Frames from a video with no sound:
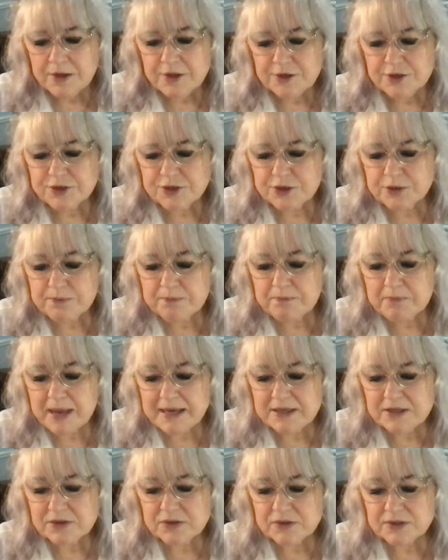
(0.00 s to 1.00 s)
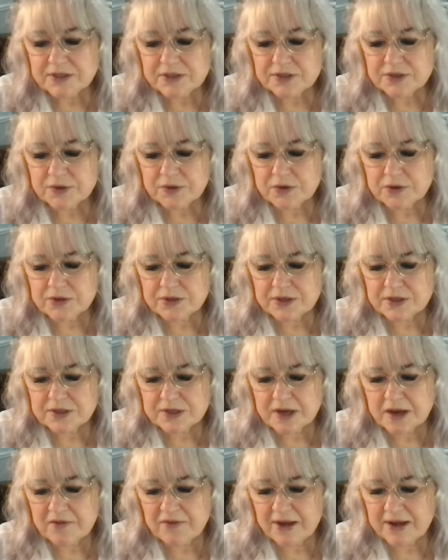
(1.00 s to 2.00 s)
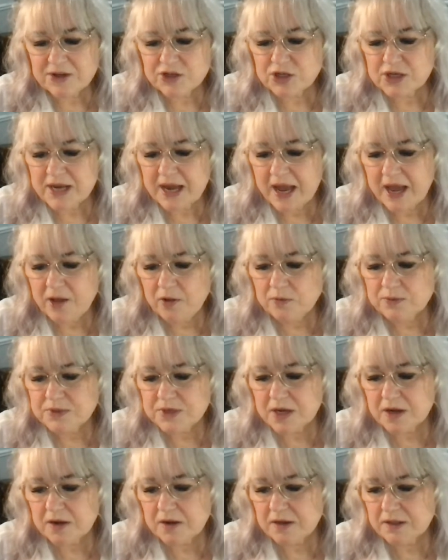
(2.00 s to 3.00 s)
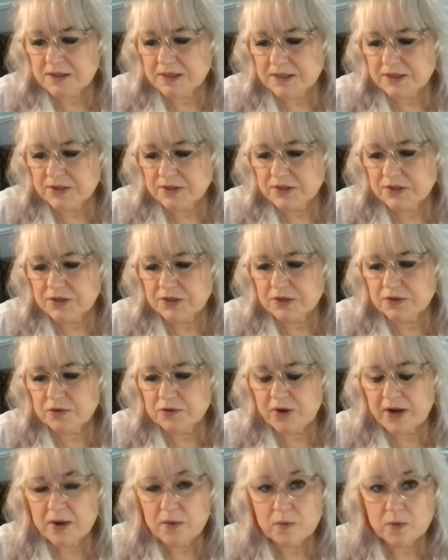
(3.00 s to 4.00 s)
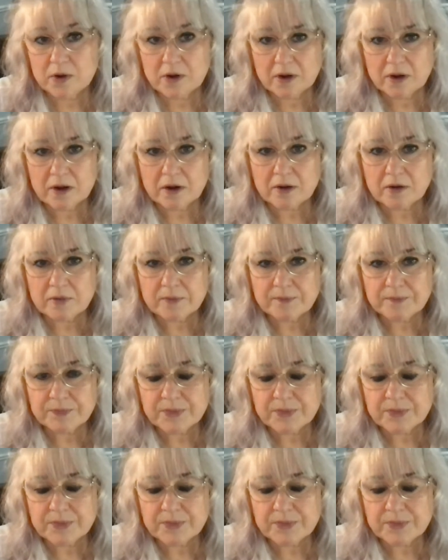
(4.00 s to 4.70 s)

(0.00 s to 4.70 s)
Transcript: Some mental disorders have actually helped artists to do great work,